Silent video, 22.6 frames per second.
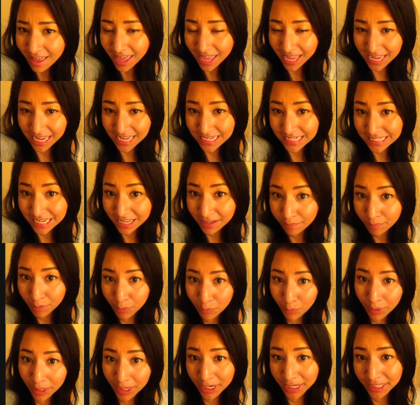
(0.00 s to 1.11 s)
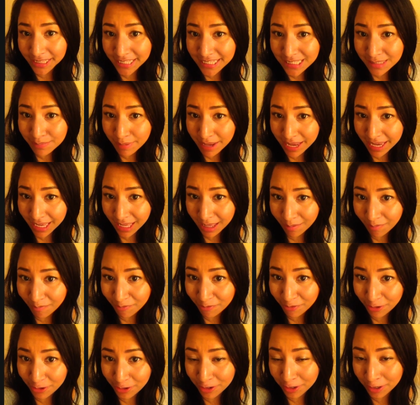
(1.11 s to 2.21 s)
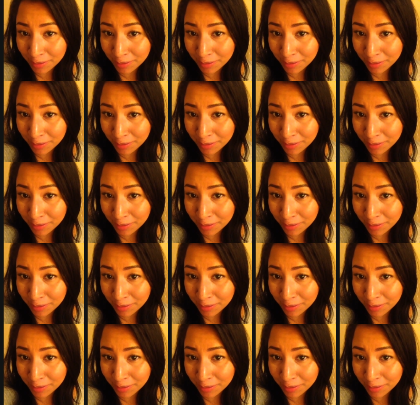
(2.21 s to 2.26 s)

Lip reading: and I've been wearing this makeup for